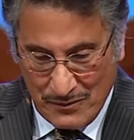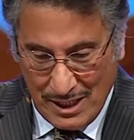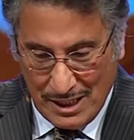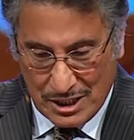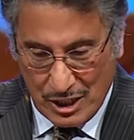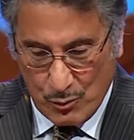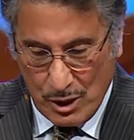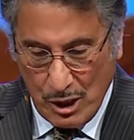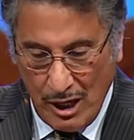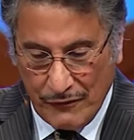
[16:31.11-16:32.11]
He said, we
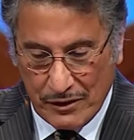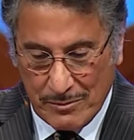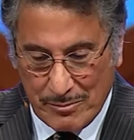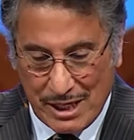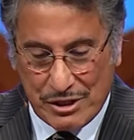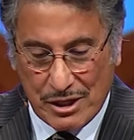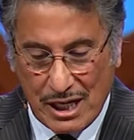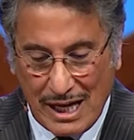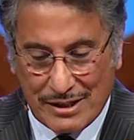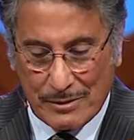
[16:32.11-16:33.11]
often measure
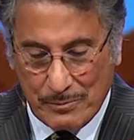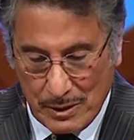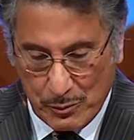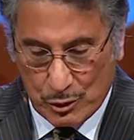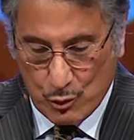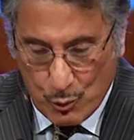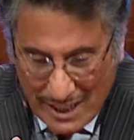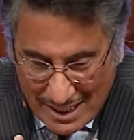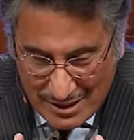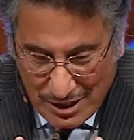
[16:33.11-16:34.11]
other people's
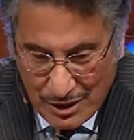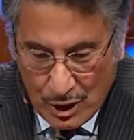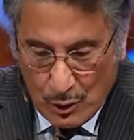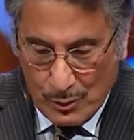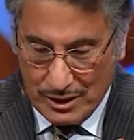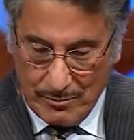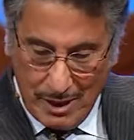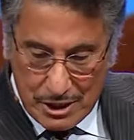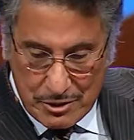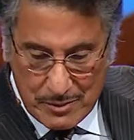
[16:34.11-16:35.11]
wheat with the
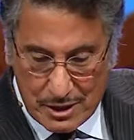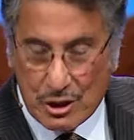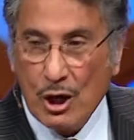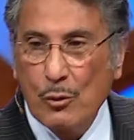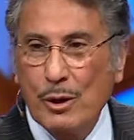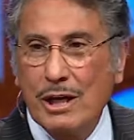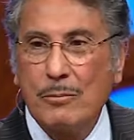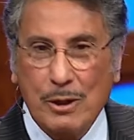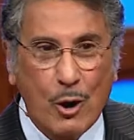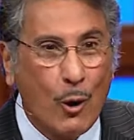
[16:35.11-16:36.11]
measurements we keep
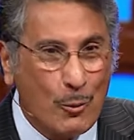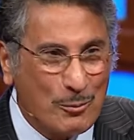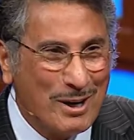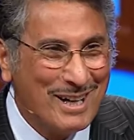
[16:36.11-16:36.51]
at home.